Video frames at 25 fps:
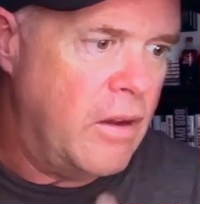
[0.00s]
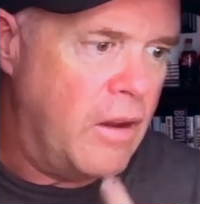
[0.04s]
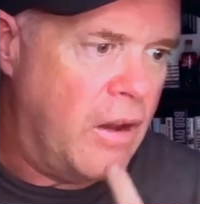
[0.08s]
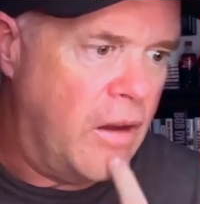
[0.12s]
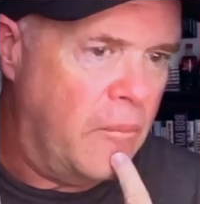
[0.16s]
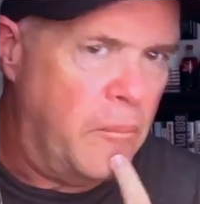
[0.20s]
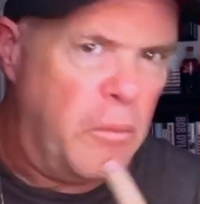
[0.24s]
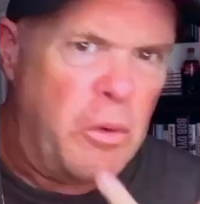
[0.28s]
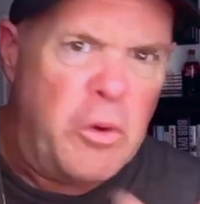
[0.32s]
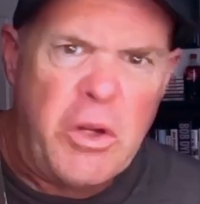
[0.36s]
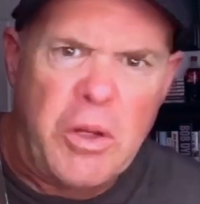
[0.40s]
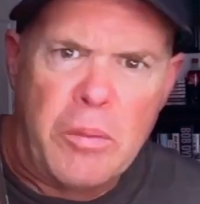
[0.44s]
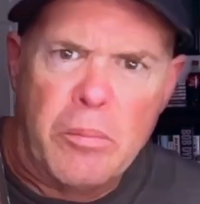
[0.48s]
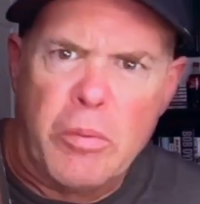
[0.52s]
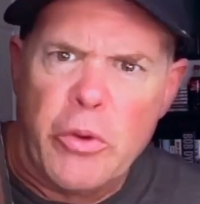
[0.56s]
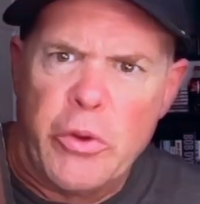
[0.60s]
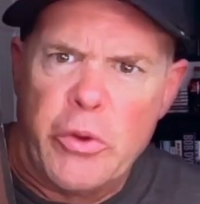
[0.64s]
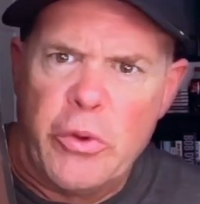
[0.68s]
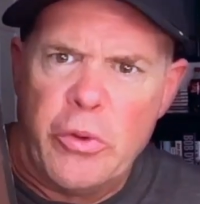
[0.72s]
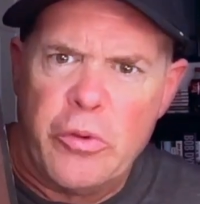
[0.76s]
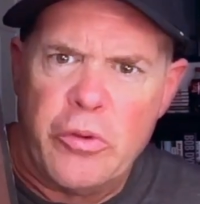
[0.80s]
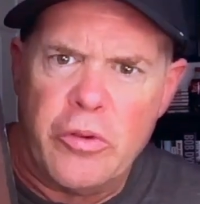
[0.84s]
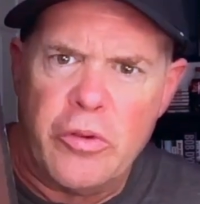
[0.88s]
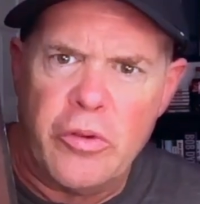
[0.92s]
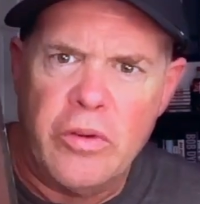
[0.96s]
Moody
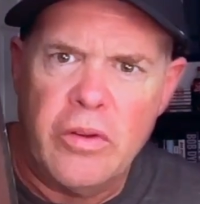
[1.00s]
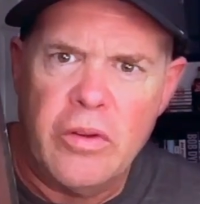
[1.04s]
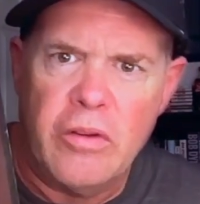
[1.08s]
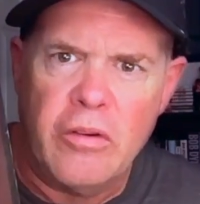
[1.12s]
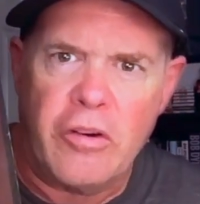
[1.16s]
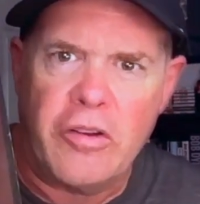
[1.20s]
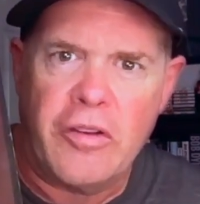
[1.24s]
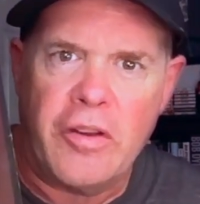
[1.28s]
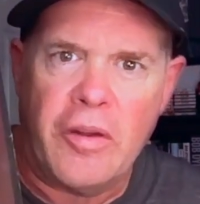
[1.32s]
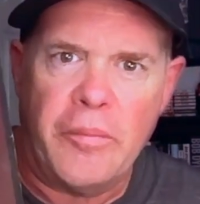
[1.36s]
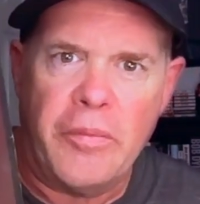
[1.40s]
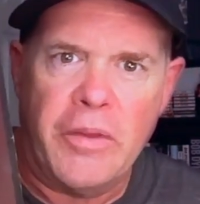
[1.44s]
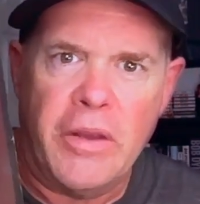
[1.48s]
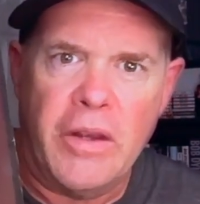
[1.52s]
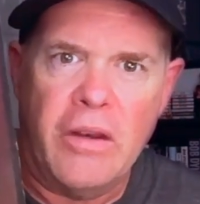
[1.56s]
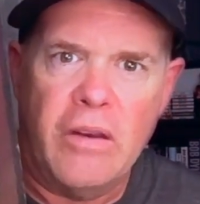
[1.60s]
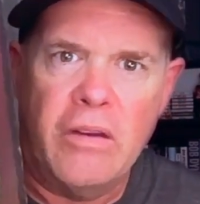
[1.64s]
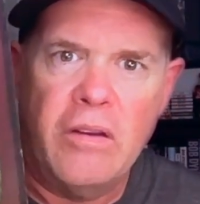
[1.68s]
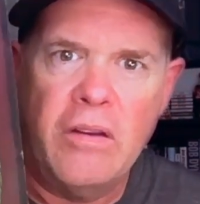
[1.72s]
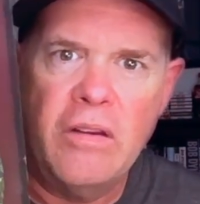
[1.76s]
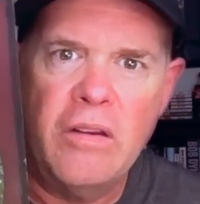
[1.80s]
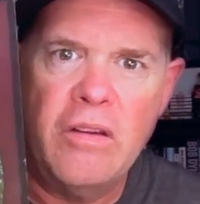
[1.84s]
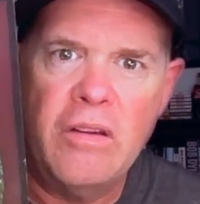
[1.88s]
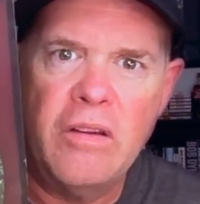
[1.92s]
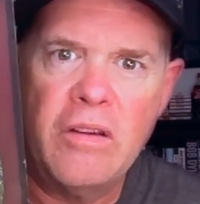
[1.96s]
Blues or something
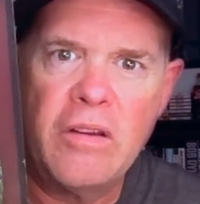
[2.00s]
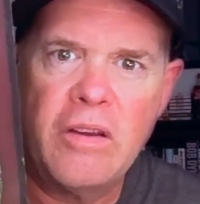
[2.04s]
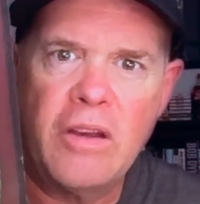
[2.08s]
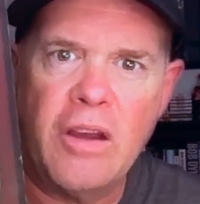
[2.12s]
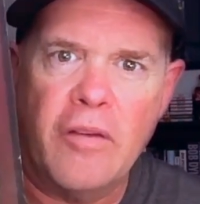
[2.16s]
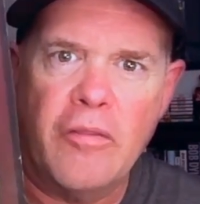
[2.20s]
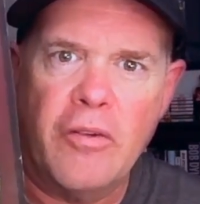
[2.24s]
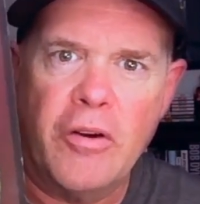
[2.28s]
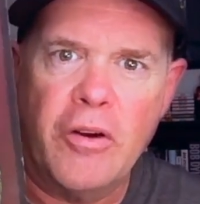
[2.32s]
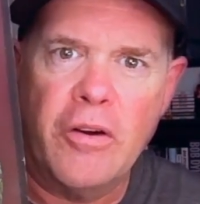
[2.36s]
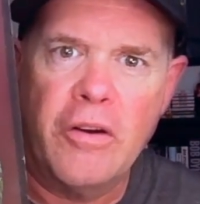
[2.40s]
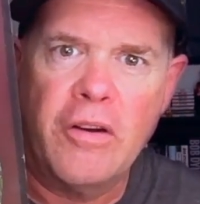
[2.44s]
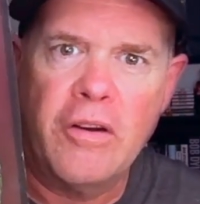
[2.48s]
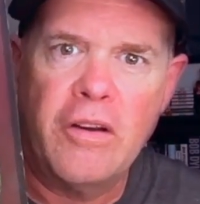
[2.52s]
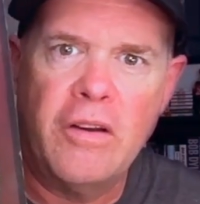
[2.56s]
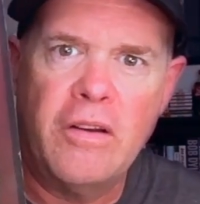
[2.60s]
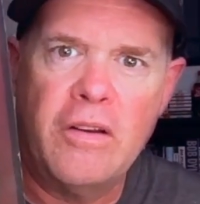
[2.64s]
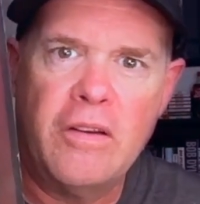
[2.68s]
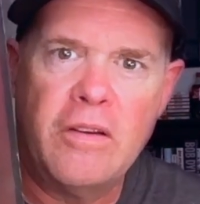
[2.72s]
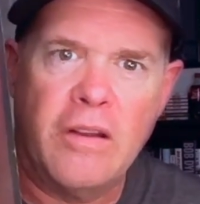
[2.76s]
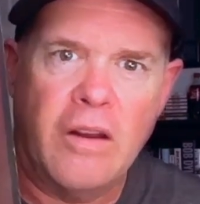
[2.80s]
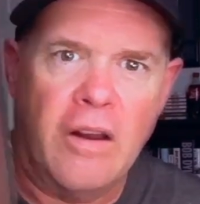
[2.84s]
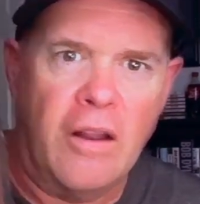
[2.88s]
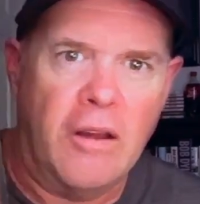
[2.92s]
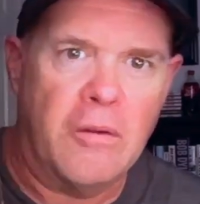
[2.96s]
cover,
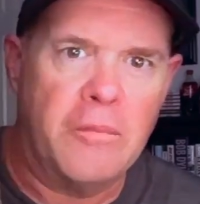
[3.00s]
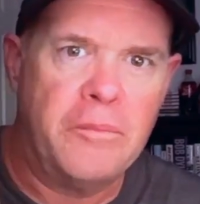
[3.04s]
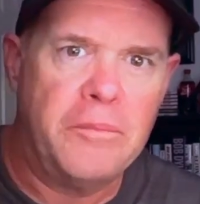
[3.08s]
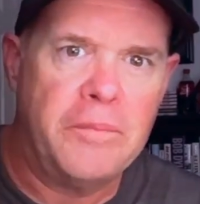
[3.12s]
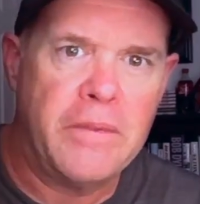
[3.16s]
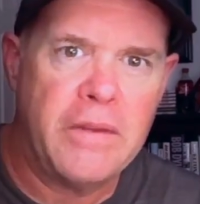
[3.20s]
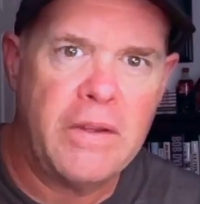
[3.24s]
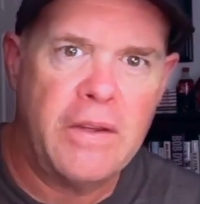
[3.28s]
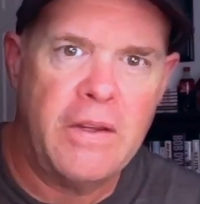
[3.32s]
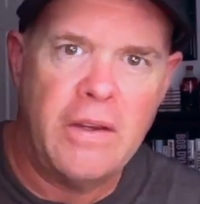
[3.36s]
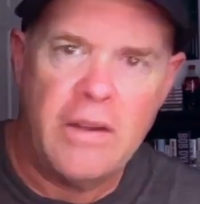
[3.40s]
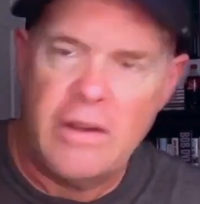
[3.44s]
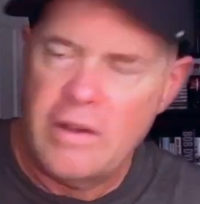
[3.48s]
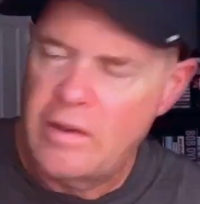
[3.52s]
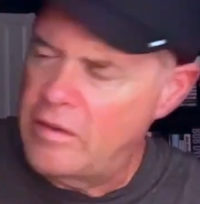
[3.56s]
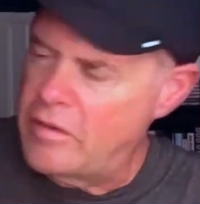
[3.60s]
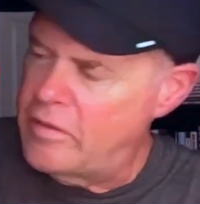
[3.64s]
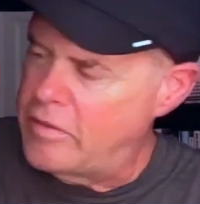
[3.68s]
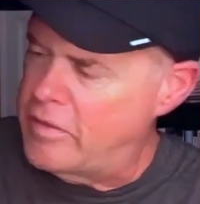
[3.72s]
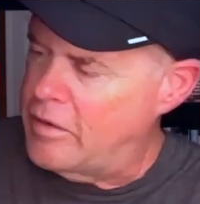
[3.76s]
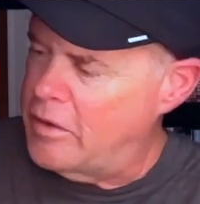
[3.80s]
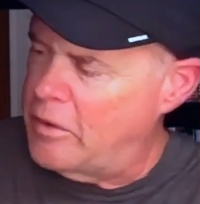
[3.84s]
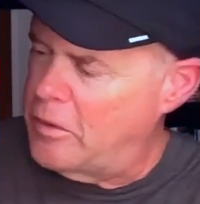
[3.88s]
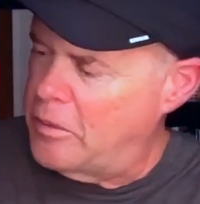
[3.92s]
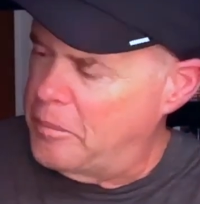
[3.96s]
you know.
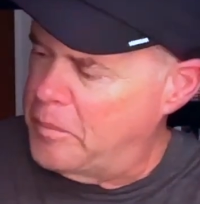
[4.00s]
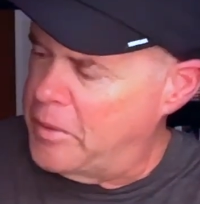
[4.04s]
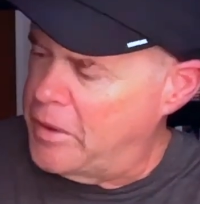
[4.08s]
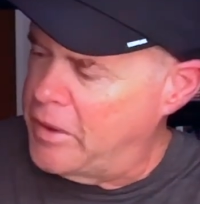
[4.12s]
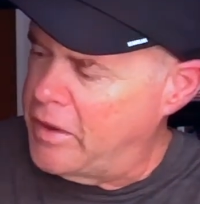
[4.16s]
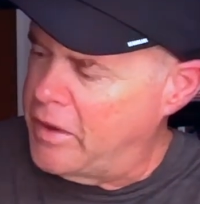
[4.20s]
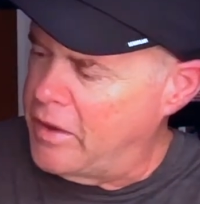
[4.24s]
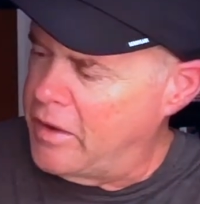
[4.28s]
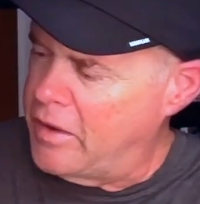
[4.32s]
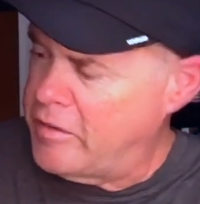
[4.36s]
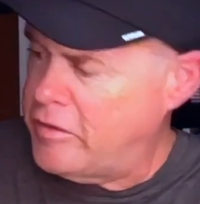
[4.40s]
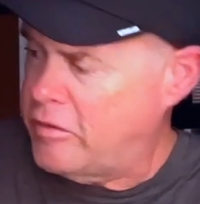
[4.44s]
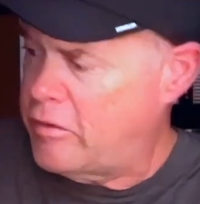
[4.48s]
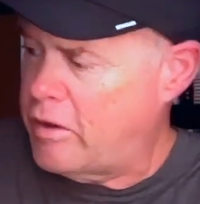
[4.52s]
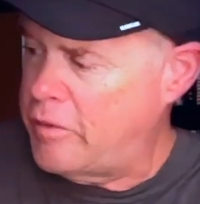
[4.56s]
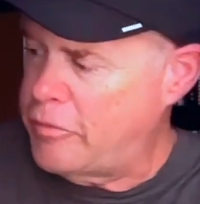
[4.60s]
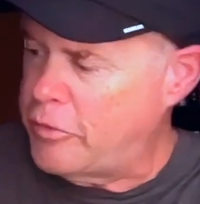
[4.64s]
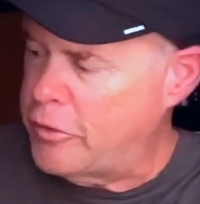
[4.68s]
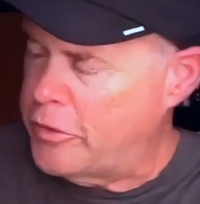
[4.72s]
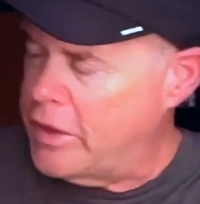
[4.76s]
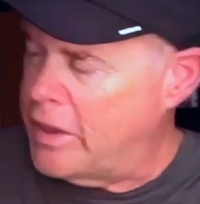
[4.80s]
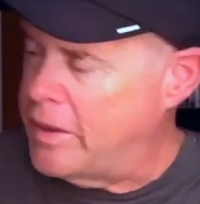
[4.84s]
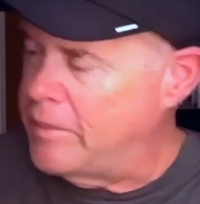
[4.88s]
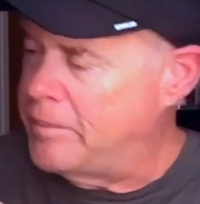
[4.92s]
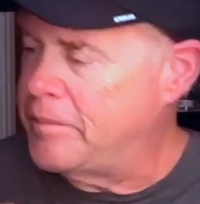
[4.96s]
So, but it's
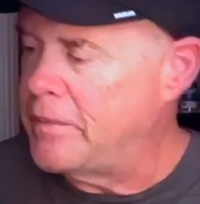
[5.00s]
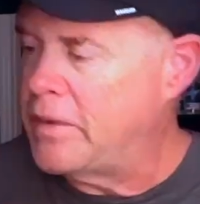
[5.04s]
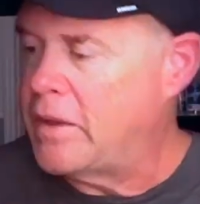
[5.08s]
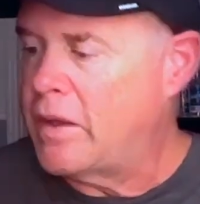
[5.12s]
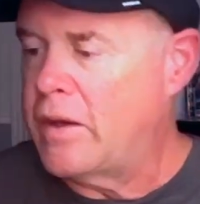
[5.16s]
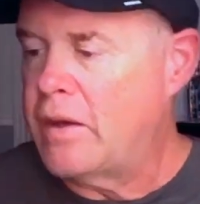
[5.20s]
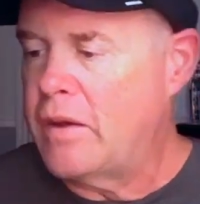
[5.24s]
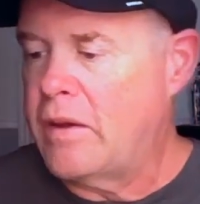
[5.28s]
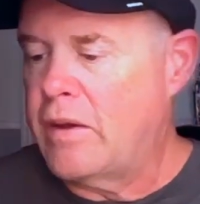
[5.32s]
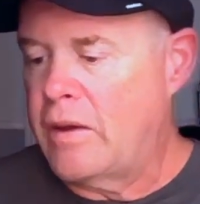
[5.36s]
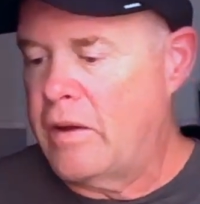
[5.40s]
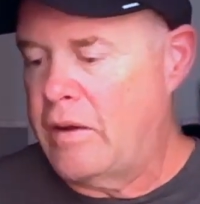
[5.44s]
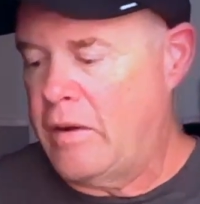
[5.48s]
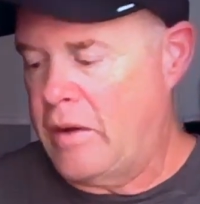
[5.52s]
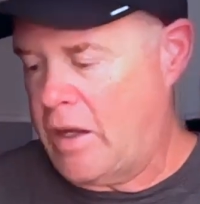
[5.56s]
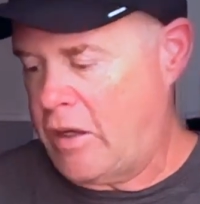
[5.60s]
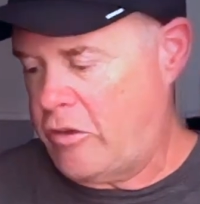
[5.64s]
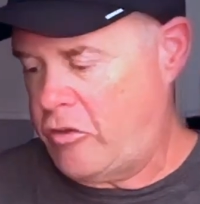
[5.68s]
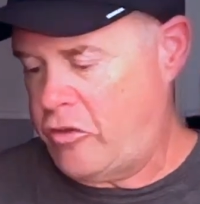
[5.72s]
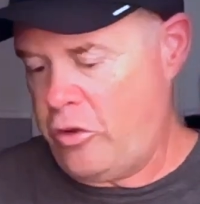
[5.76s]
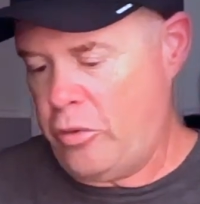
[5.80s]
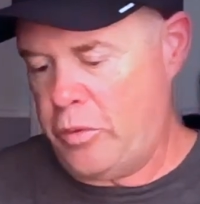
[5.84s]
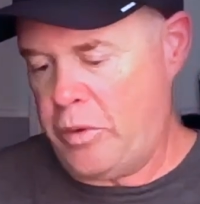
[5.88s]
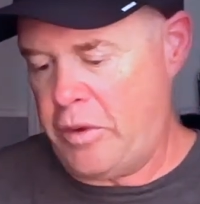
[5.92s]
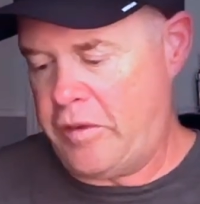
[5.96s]
Grateful Dead. Not
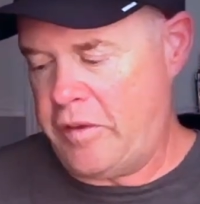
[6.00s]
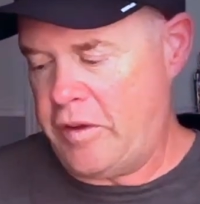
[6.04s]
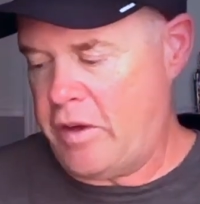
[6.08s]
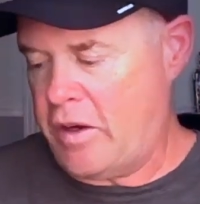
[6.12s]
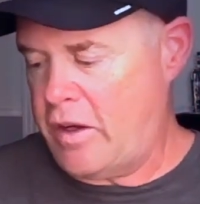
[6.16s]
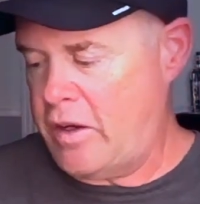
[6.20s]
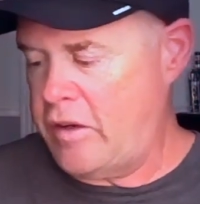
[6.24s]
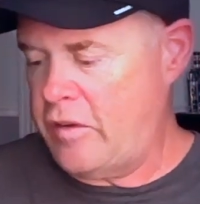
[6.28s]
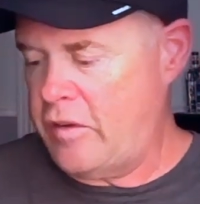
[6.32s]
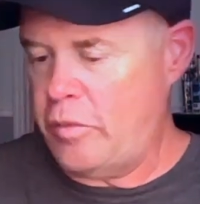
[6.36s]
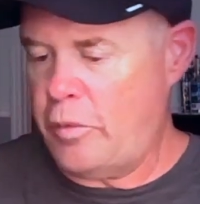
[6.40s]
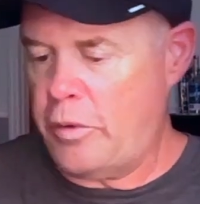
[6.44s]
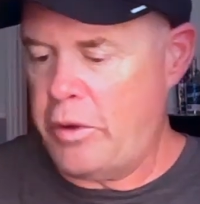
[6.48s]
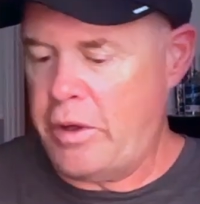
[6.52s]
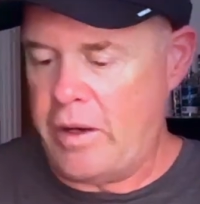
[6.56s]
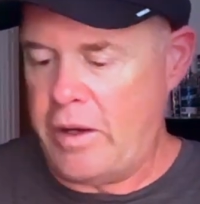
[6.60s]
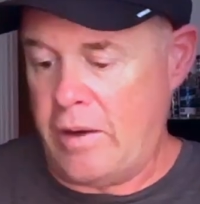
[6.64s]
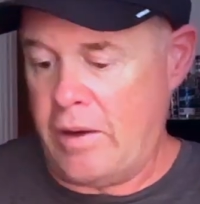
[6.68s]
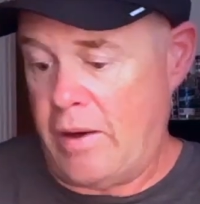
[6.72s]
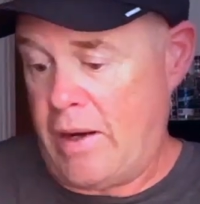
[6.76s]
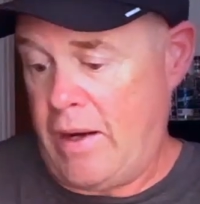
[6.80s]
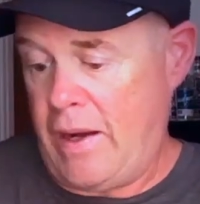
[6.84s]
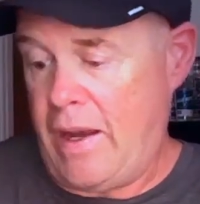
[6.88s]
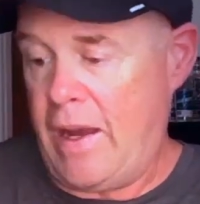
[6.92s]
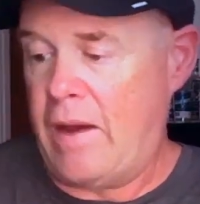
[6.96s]
sure what's on this one.
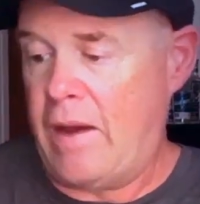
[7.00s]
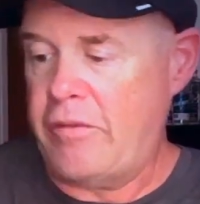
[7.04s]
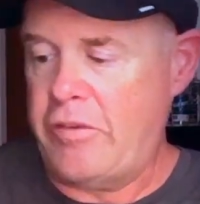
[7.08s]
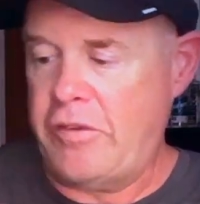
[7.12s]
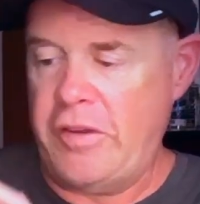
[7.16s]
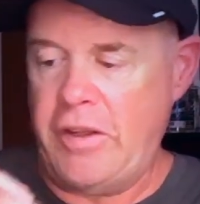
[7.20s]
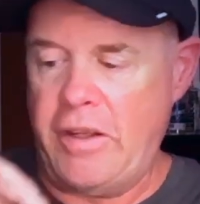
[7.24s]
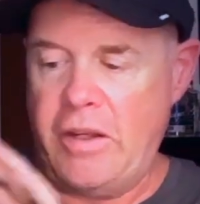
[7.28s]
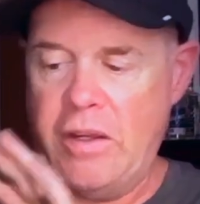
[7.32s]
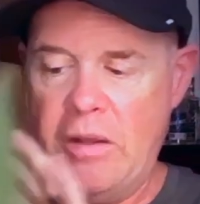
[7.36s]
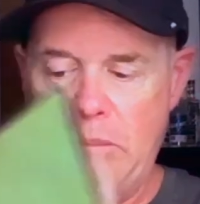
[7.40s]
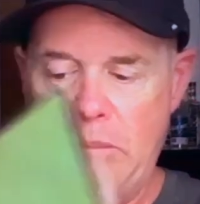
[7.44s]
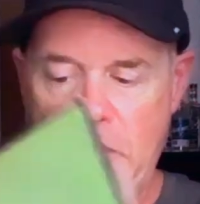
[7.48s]
I have seen it